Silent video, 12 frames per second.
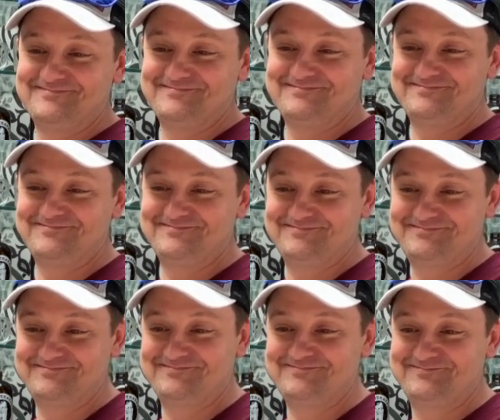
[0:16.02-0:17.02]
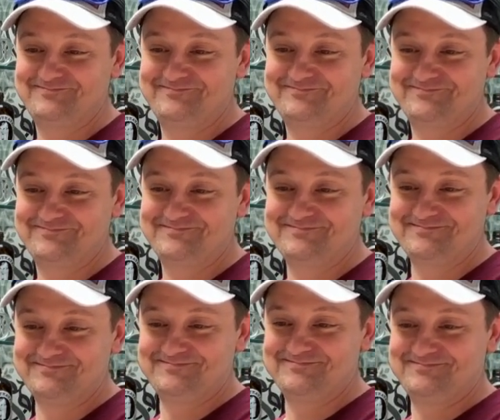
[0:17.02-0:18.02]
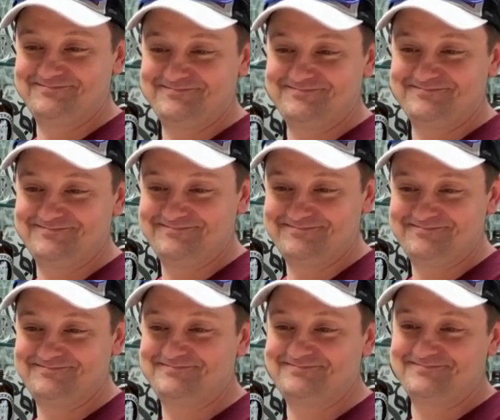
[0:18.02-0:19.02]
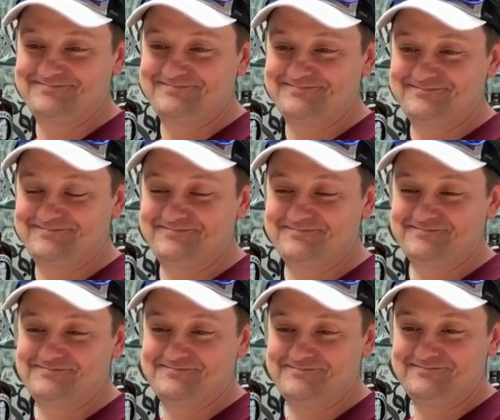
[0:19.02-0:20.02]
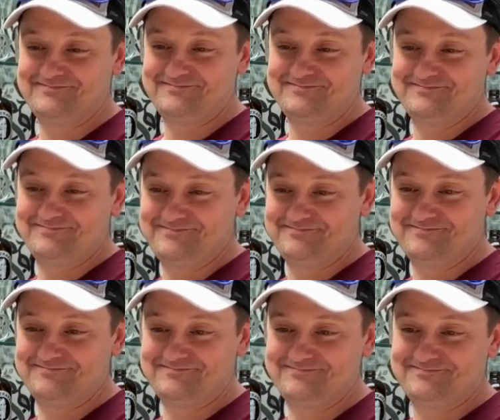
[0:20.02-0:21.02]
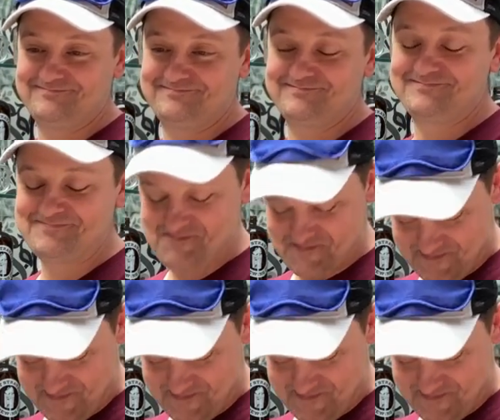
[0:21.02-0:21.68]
(not speaking)